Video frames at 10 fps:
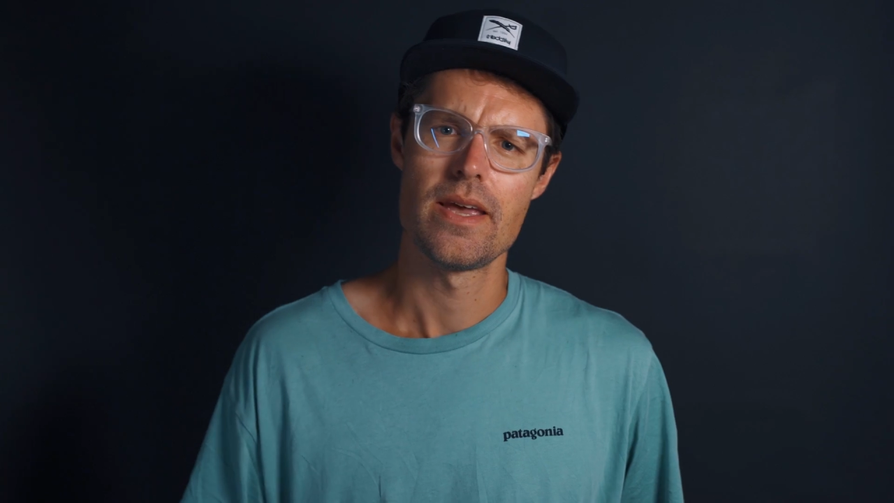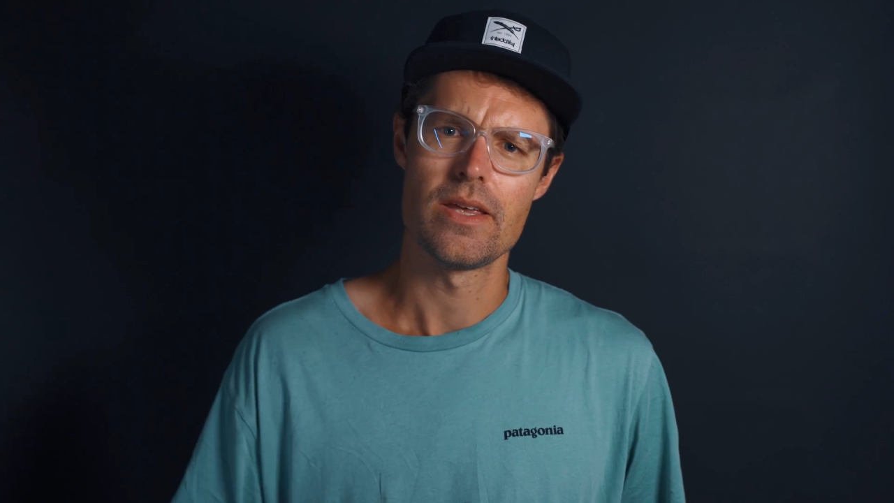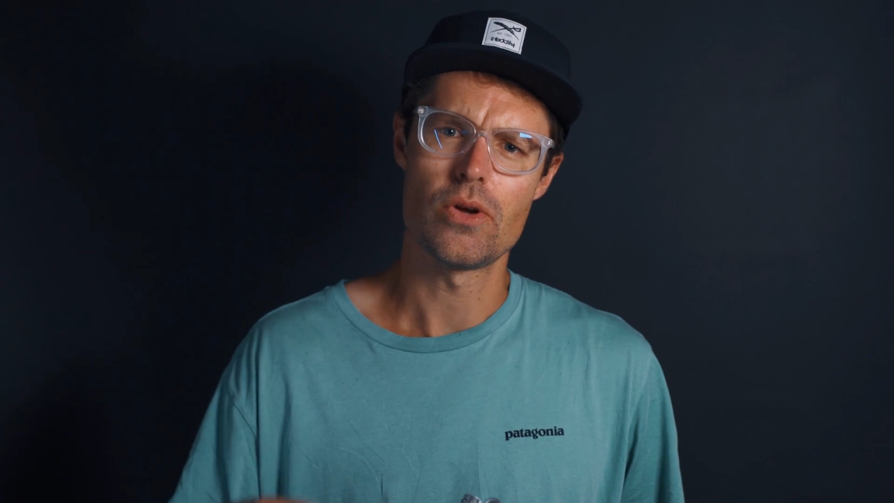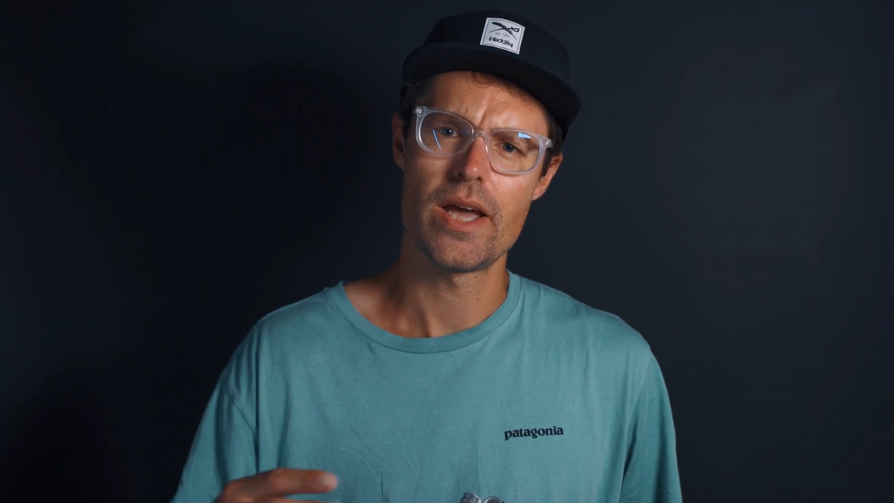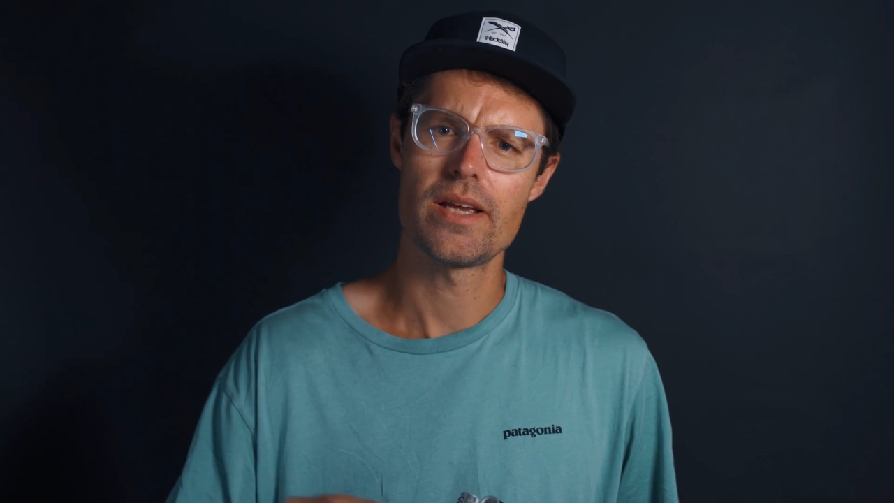
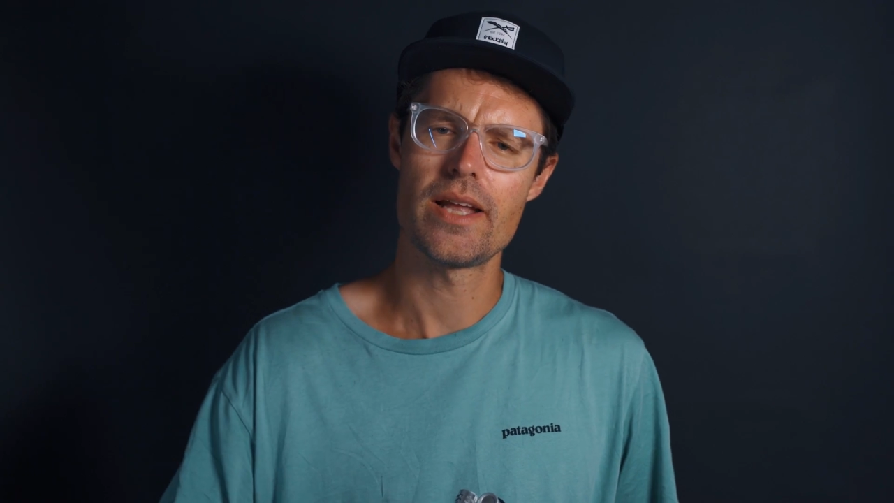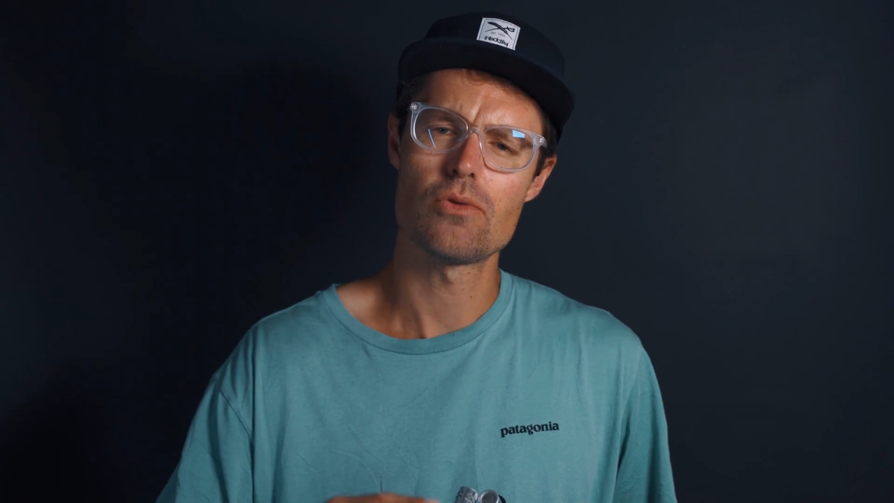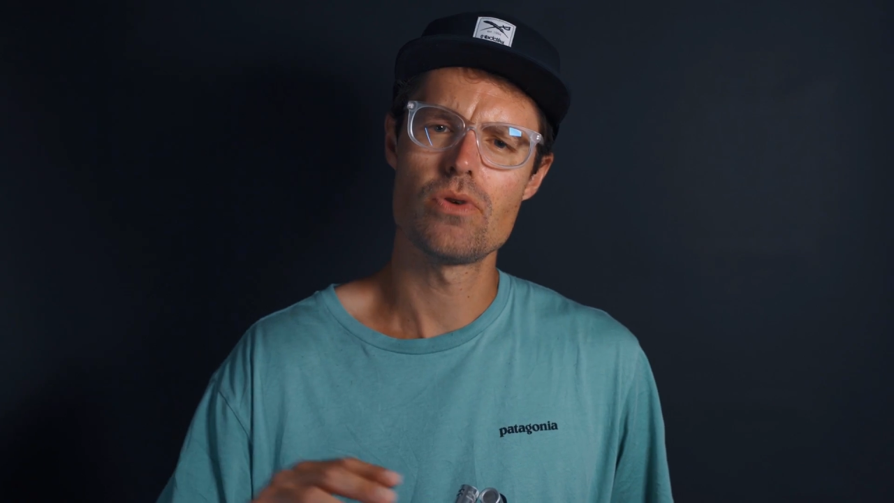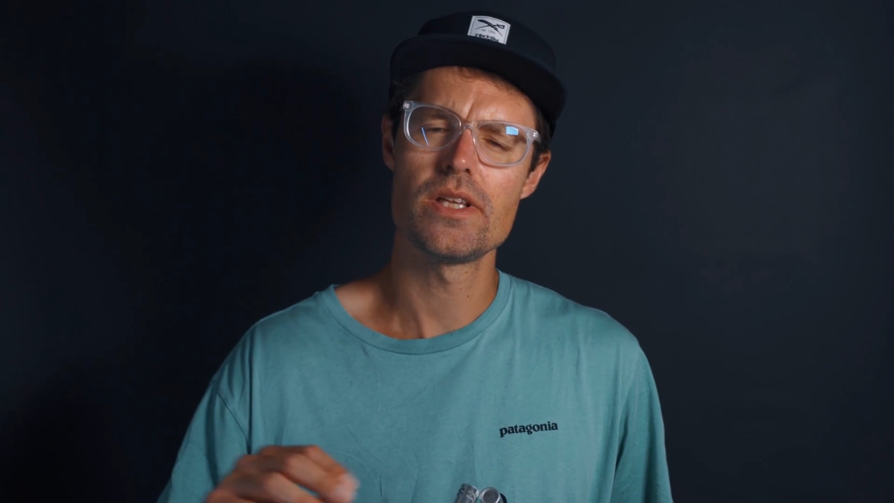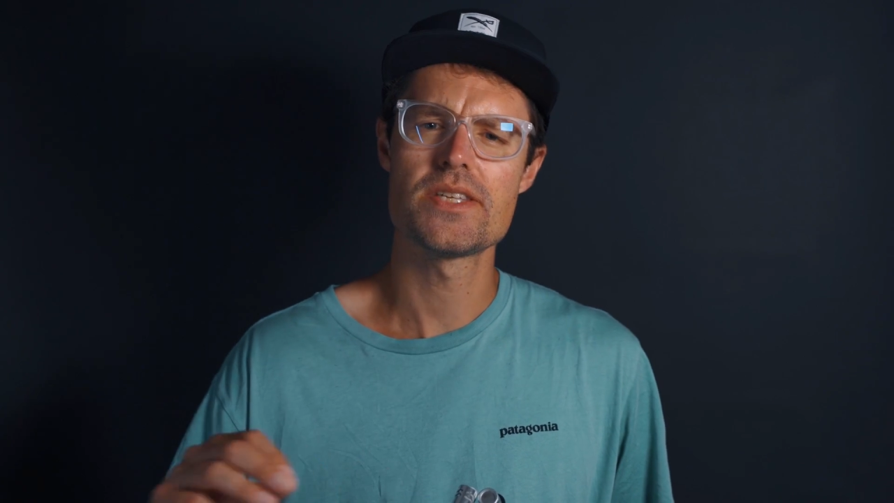you can get
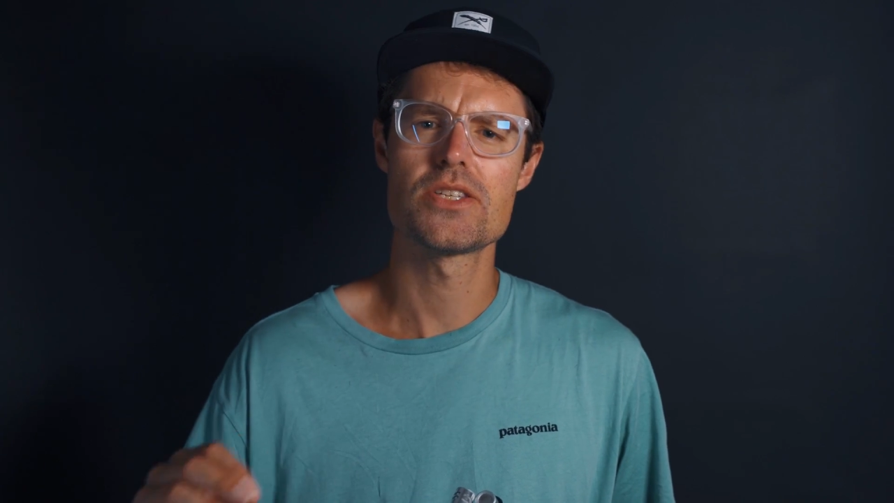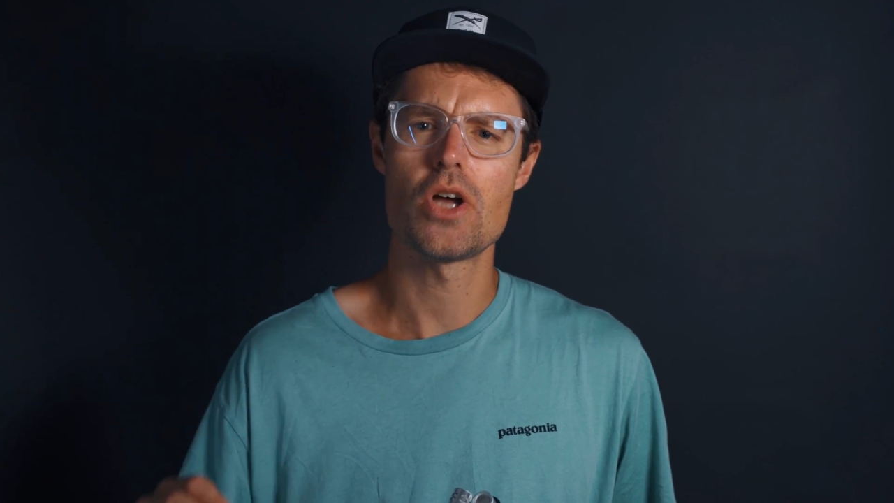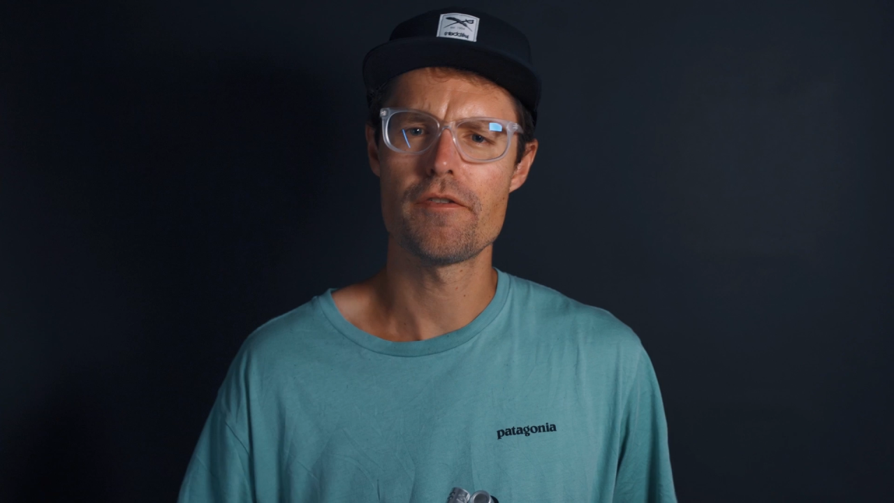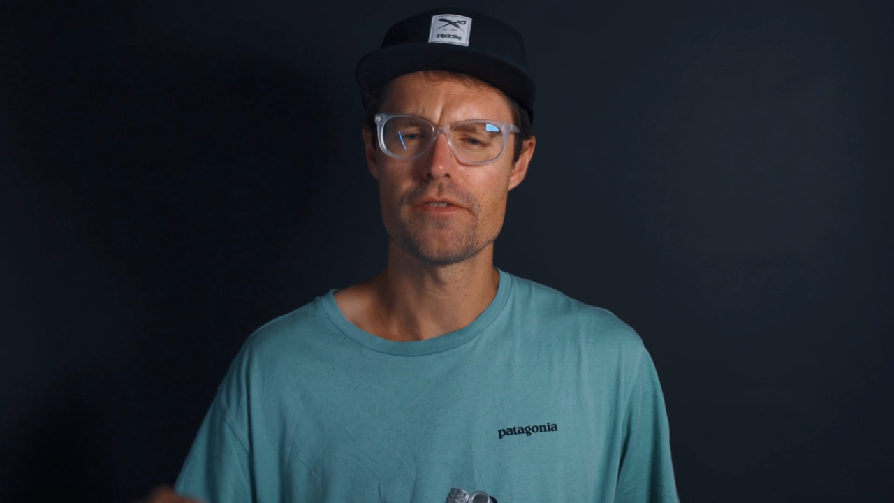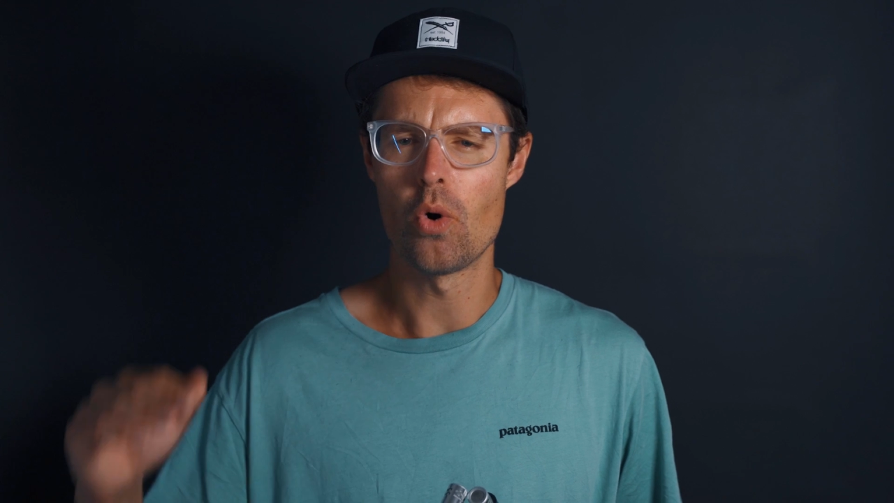really soft